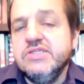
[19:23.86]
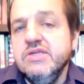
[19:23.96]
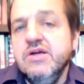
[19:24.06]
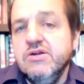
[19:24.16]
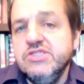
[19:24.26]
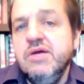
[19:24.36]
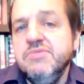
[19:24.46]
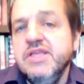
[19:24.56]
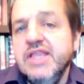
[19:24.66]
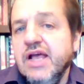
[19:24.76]
are
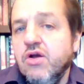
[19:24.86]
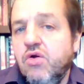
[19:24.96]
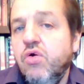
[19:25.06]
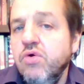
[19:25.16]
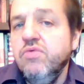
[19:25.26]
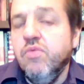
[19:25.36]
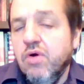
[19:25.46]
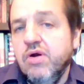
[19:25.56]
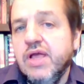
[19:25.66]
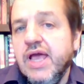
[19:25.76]
something that could
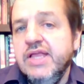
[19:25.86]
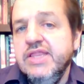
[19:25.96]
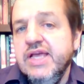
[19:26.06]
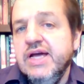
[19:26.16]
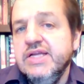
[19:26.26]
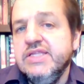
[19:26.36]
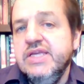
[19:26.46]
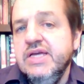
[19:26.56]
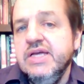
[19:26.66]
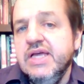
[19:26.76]
work, and the
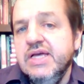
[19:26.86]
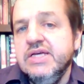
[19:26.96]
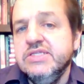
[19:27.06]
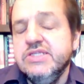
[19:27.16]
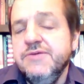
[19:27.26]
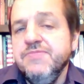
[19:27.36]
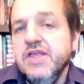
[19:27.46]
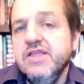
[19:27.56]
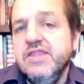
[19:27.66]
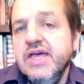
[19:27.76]
idea is
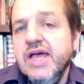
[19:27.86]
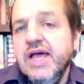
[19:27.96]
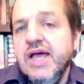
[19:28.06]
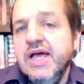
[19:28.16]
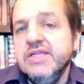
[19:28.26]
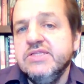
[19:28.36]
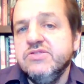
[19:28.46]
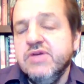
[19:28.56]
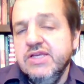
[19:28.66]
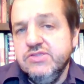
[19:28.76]
that,
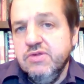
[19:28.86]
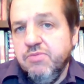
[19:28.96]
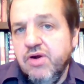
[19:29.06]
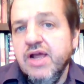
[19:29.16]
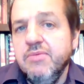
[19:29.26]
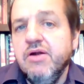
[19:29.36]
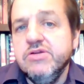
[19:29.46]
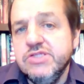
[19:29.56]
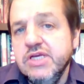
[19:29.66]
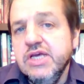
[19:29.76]
okay, so the primaries.